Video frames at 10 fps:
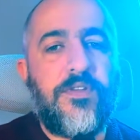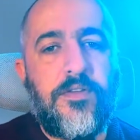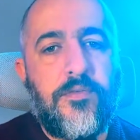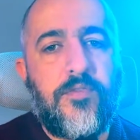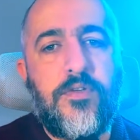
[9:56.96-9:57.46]

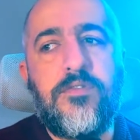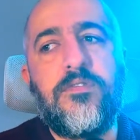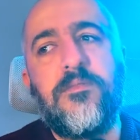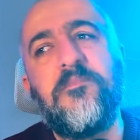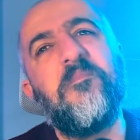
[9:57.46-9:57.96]
other
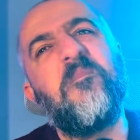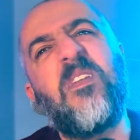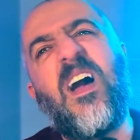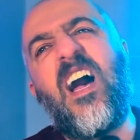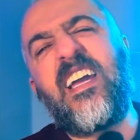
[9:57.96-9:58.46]
reviews,
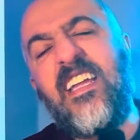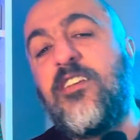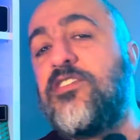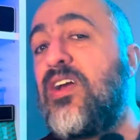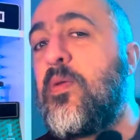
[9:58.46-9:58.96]
I kind of
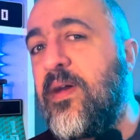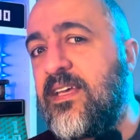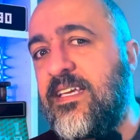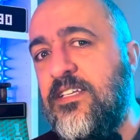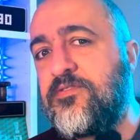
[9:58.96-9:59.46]
cherry pick
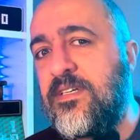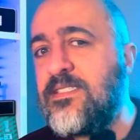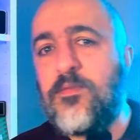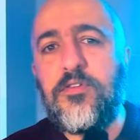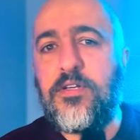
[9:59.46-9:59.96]
the kids' rides.
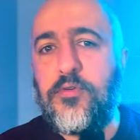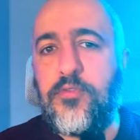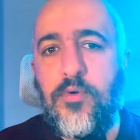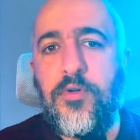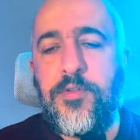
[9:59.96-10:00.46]
I'm not going to go
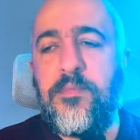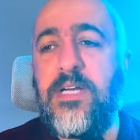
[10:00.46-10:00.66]
through all of them.